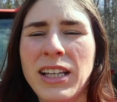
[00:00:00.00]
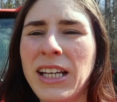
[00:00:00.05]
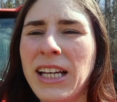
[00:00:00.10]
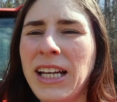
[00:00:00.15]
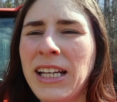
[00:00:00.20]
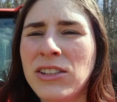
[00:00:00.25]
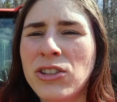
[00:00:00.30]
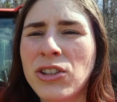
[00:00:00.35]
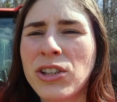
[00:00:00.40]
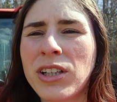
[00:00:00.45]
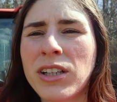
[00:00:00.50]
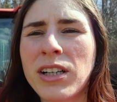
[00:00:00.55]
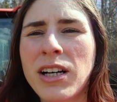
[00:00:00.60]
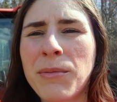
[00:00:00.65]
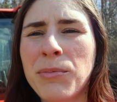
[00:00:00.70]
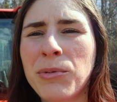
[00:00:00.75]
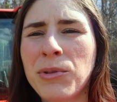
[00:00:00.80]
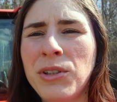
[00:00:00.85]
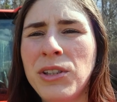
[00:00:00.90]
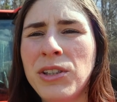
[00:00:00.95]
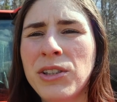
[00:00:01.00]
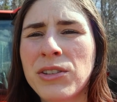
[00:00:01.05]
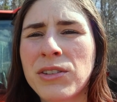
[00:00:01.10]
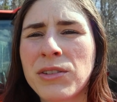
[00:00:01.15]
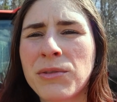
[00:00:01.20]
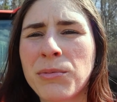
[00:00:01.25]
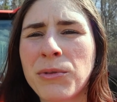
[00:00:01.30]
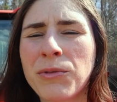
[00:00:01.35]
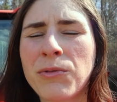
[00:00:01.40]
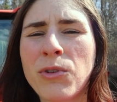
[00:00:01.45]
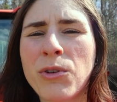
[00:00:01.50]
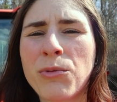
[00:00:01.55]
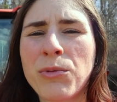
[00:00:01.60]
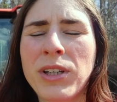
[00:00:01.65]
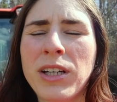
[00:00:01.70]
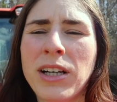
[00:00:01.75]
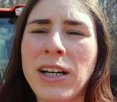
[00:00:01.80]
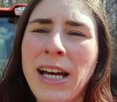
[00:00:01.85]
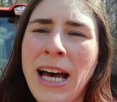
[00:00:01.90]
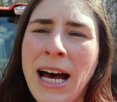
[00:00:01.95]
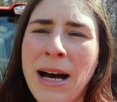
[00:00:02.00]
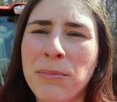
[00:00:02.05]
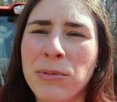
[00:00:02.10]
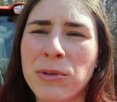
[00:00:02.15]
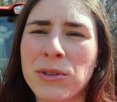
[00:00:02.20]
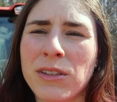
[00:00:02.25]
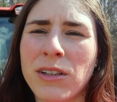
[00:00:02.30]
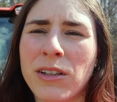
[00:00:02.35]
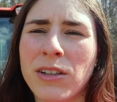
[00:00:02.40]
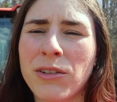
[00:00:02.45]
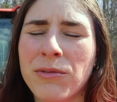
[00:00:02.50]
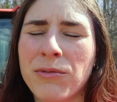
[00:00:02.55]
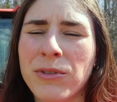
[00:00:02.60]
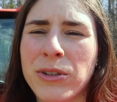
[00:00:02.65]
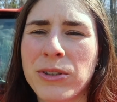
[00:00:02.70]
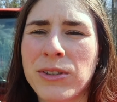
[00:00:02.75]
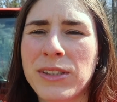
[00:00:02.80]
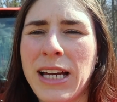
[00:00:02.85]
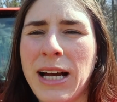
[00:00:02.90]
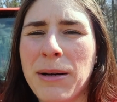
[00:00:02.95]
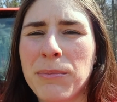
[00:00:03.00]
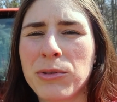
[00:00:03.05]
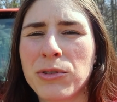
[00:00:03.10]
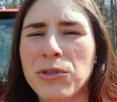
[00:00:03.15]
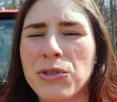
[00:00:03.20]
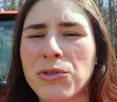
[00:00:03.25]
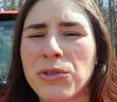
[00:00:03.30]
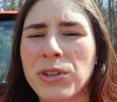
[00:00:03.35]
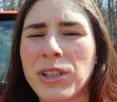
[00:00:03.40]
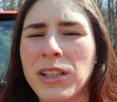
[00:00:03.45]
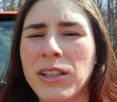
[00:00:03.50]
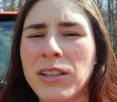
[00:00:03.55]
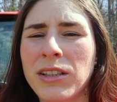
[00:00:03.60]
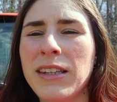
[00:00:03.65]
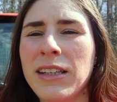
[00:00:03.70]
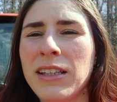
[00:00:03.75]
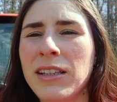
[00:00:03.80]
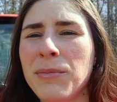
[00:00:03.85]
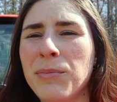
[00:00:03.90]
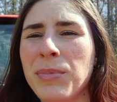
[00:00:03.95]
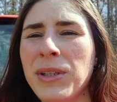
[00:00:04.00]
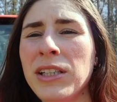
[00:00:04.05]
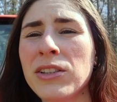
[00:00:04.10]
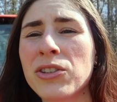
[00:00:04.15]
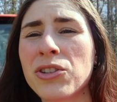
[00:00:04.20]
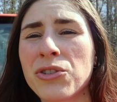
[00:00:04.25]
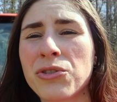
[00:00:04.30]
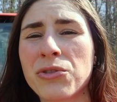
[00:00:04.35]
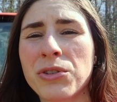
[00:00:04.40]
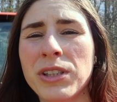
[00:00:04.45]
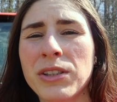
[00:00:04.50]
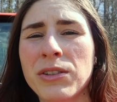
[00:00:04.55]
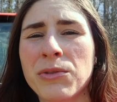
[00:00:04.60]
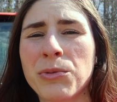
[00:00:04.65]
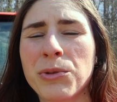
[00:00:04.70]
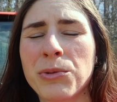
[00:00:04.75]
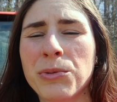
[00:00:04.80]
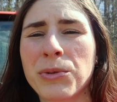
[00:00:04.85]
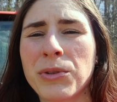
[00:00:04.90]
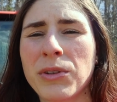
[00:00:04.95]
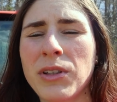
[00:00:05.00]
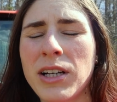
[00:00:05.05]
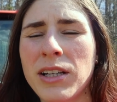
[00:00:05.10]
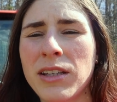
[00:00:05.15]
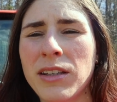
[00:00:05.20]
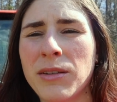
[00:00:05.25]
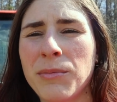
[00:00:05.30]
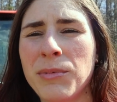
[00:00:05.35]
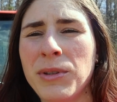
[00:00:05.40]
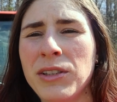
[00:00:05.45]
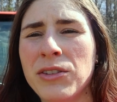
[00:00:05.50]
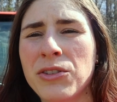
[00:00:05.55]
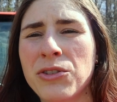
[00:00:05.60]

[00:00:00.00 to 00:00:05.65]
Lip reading: It took a couple years before we got apples on our first apple tree. The peach trees, we were lucky. The peach